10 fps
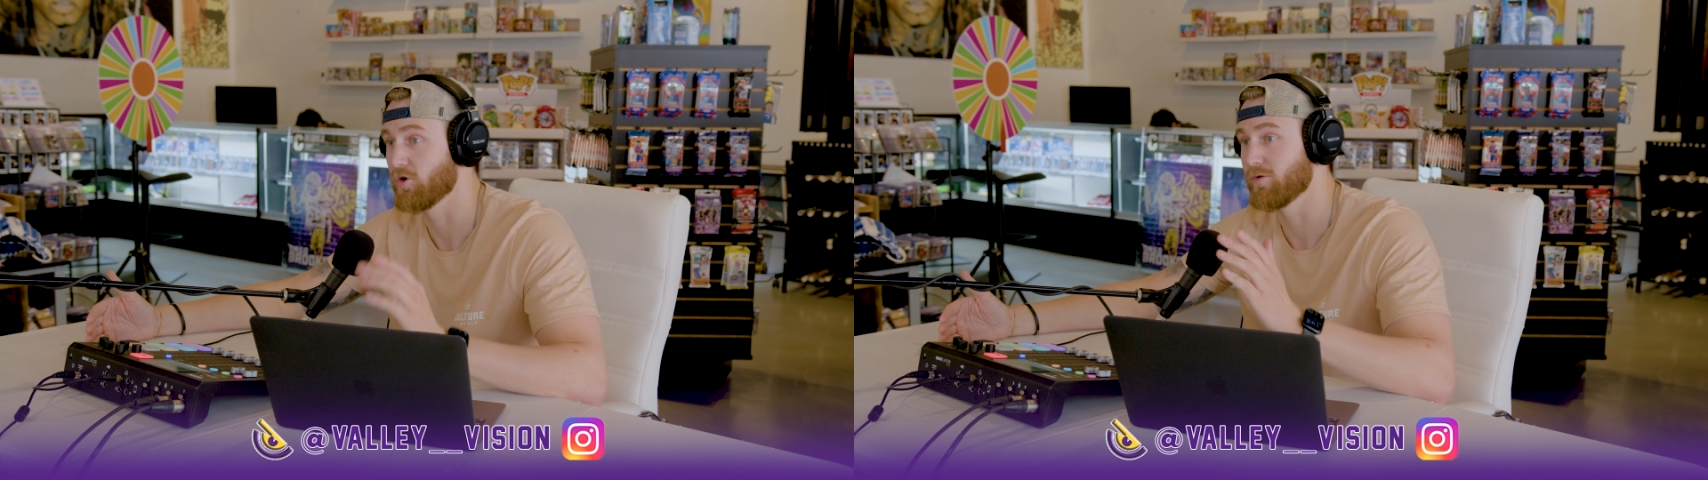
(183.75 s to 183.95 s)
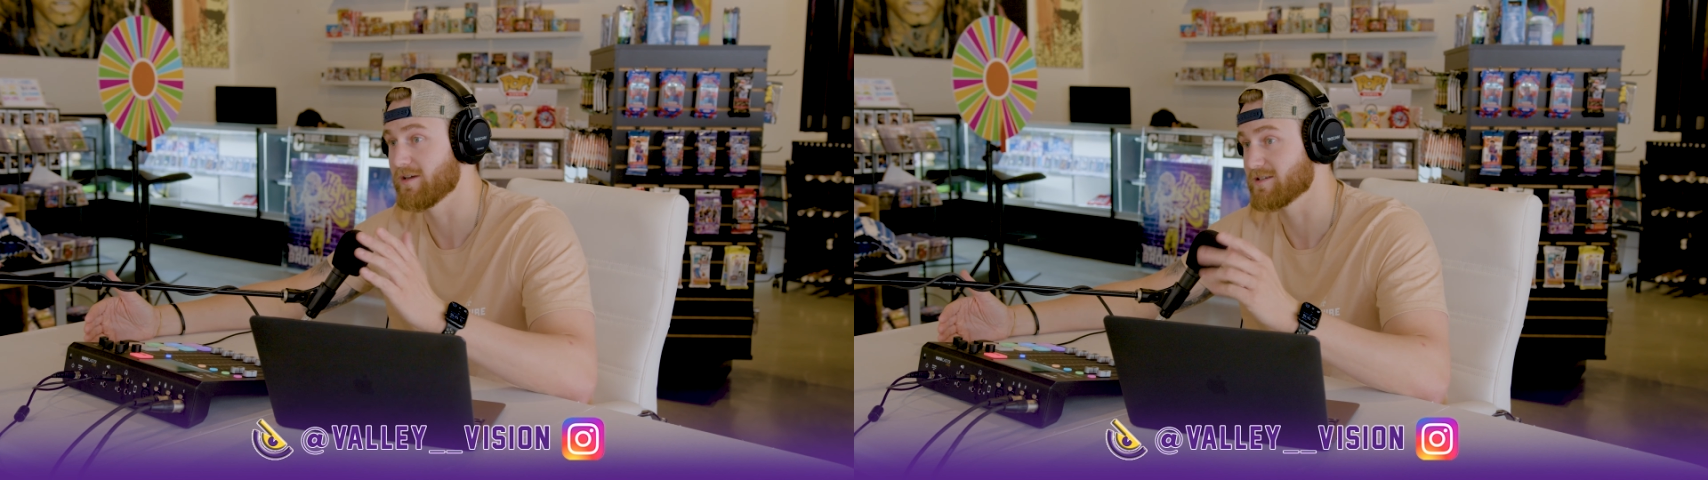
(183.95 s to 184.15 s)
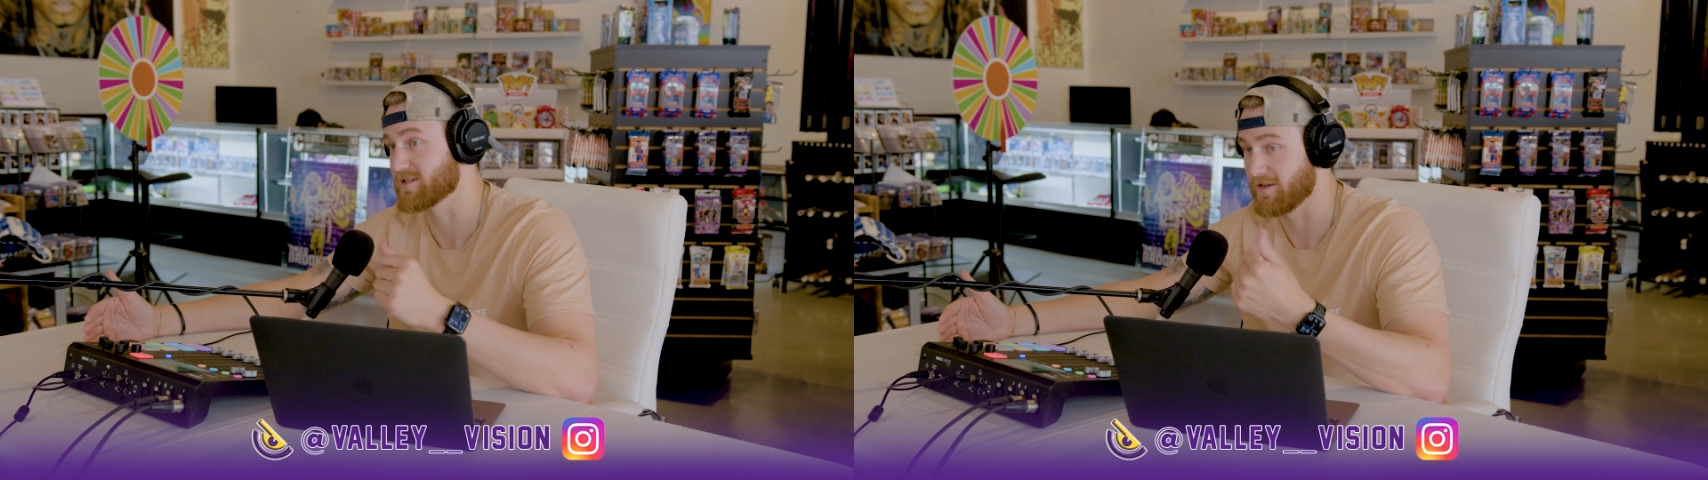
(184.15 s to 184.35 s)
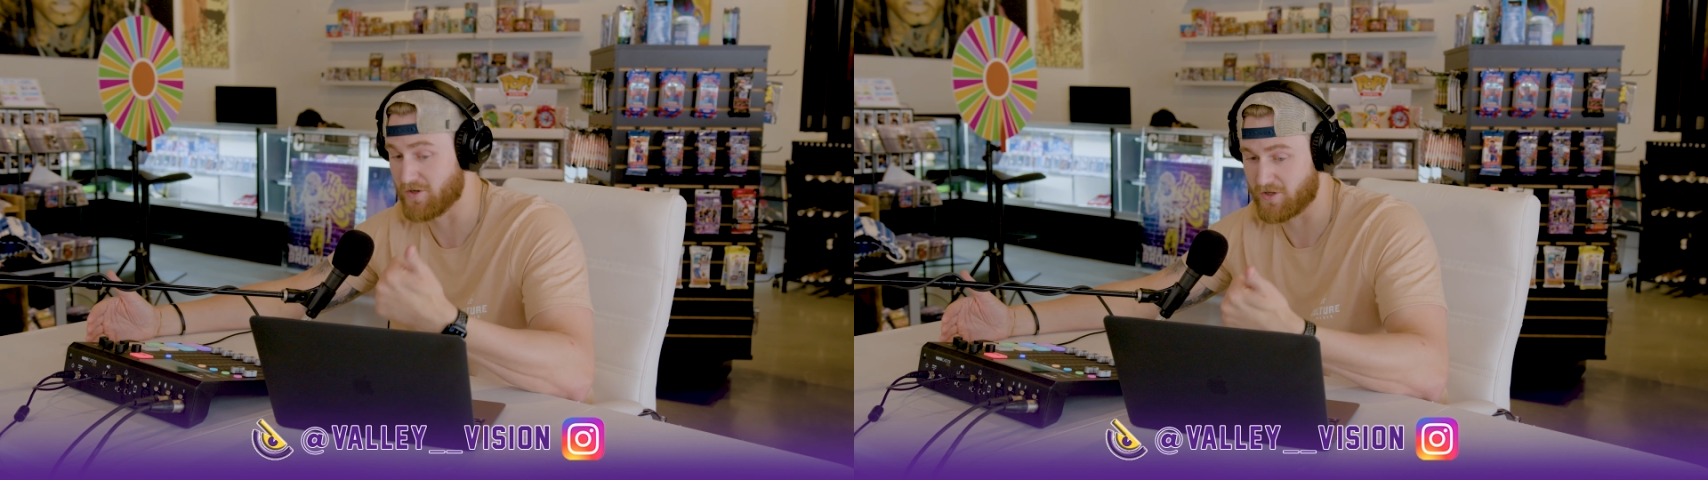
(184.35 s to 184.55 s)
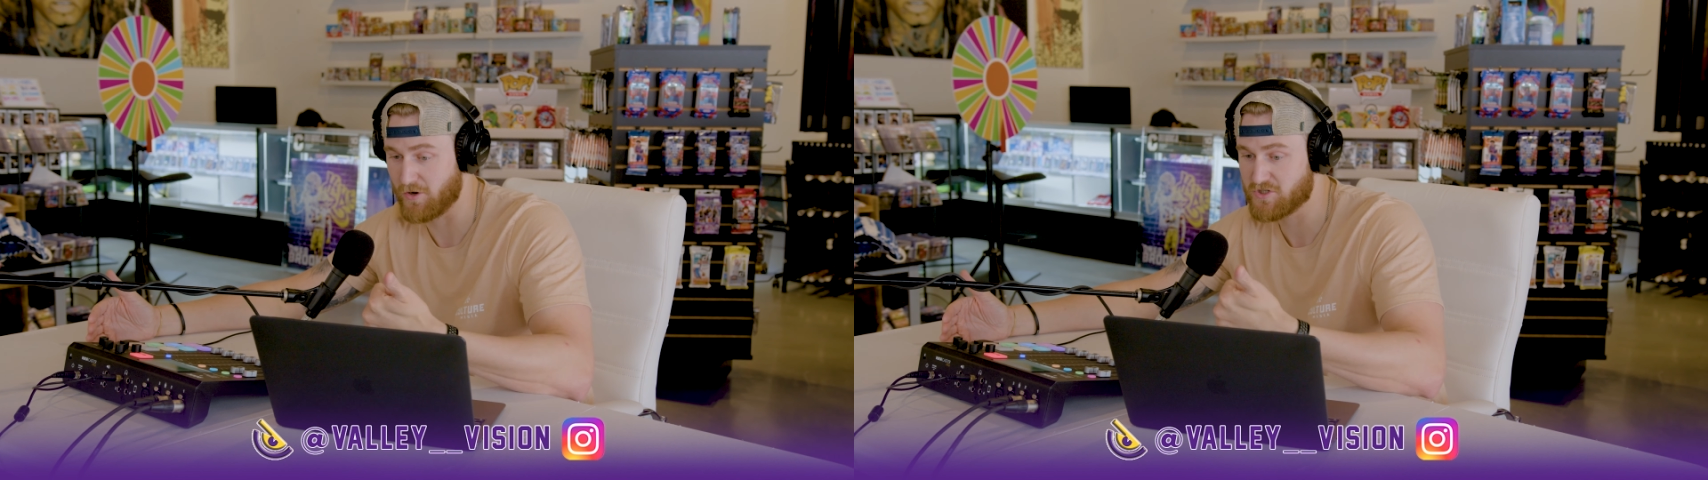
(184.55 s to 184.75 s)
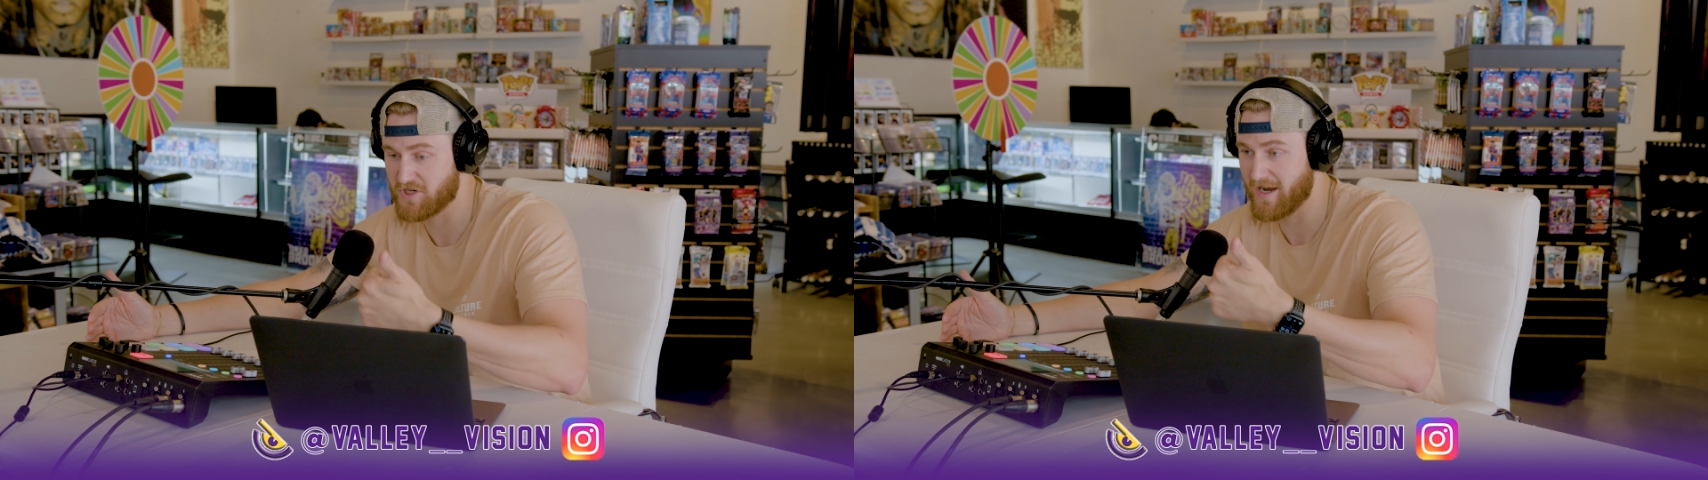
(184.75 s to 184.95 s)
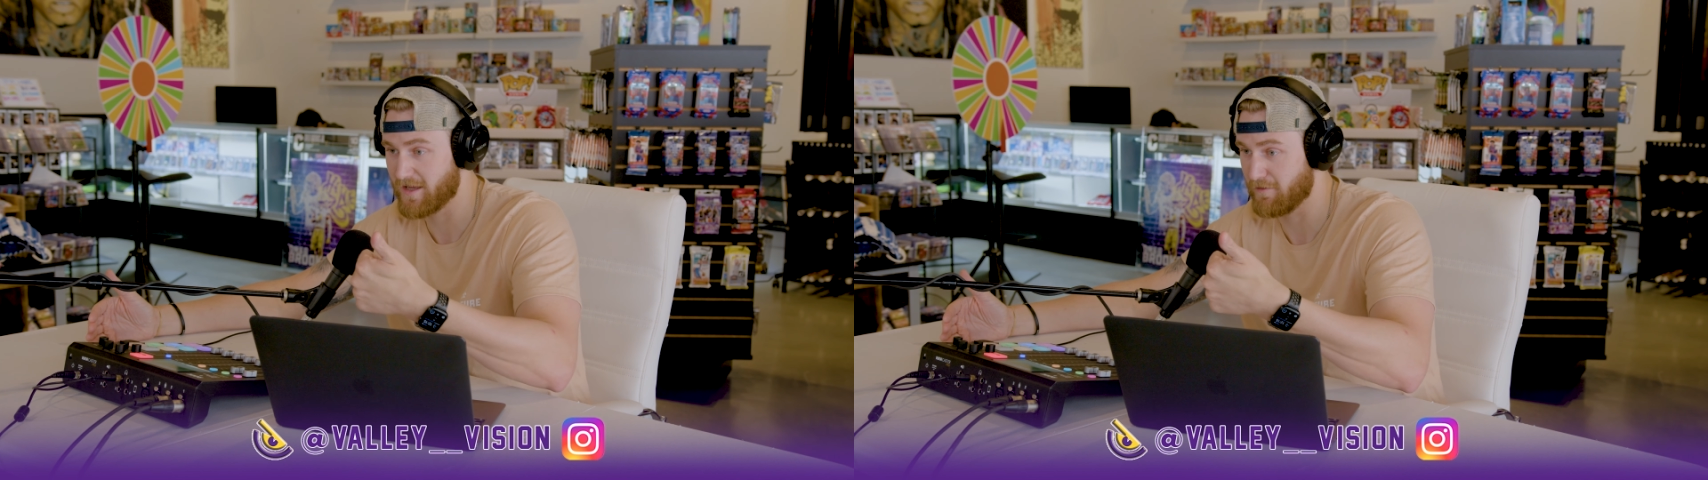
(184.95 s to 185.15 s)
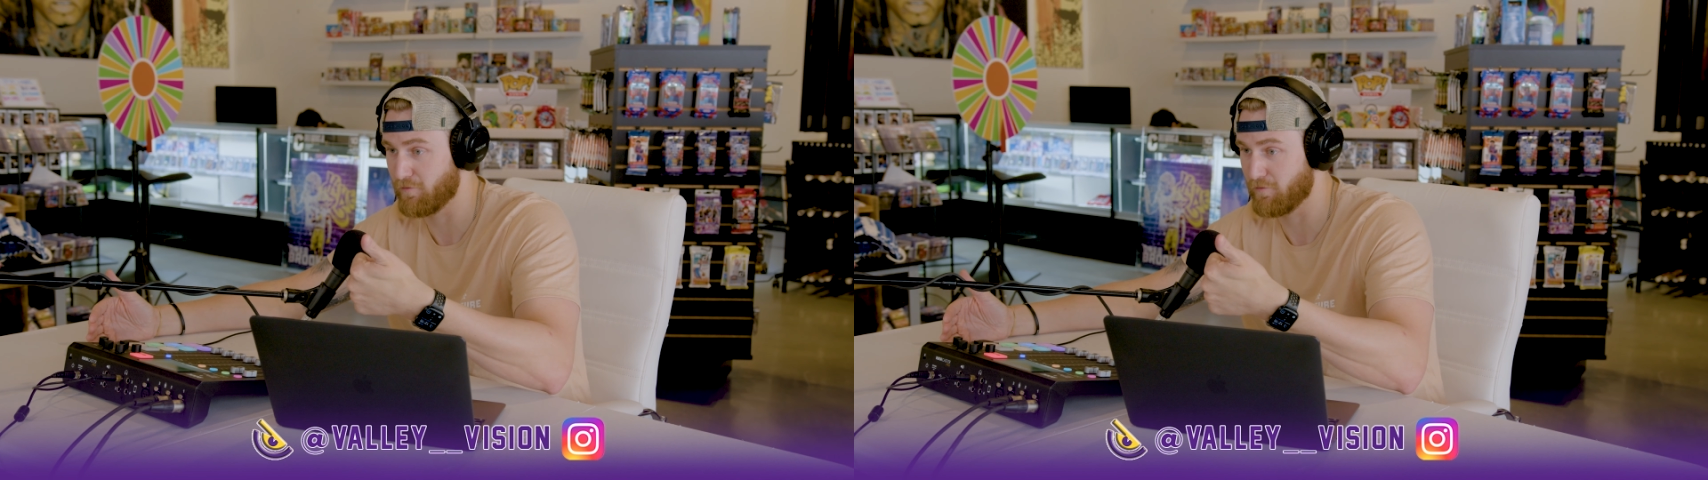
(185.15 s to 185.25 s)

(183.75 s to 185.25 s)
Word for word: who is negotiating a